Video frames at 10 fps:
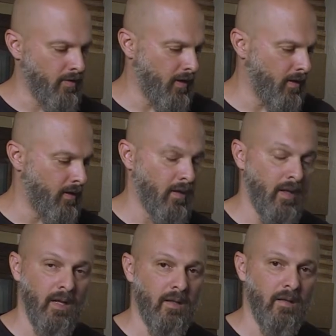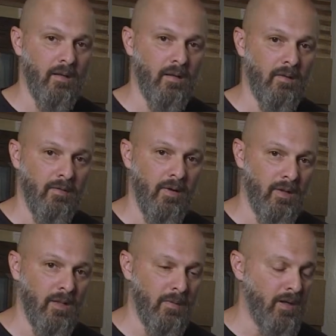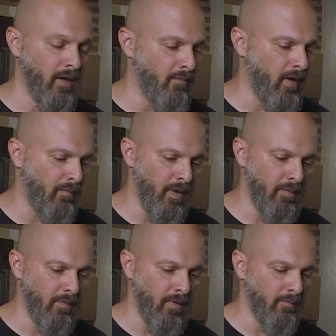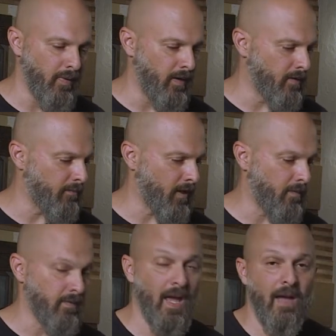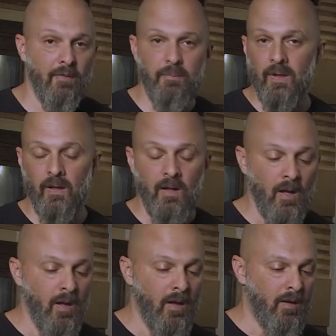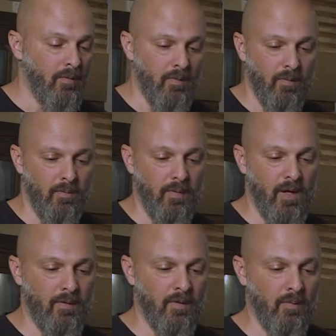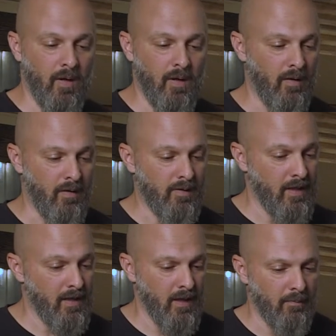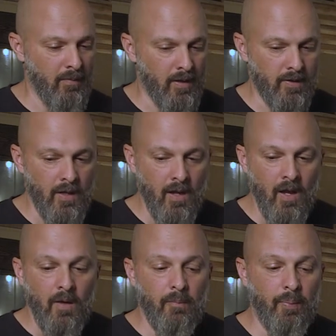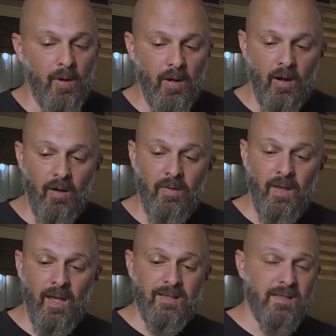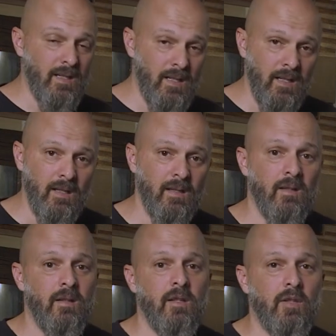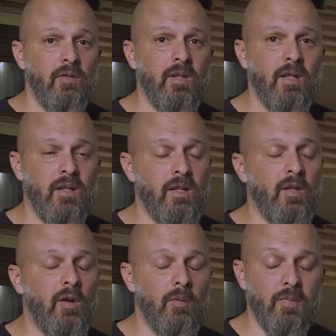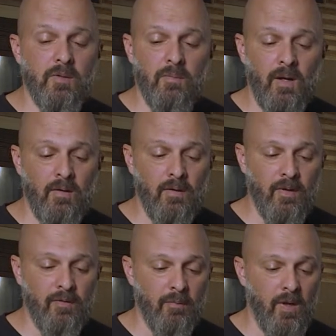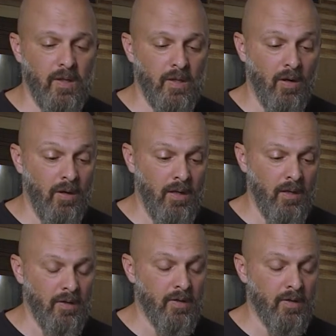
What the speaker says: You're getting like a very limited amount, maybe 1 beat, sometimes half a beat, whatever you're working on. It's not that much. But on the SD, you can get an enormous amount of information on here.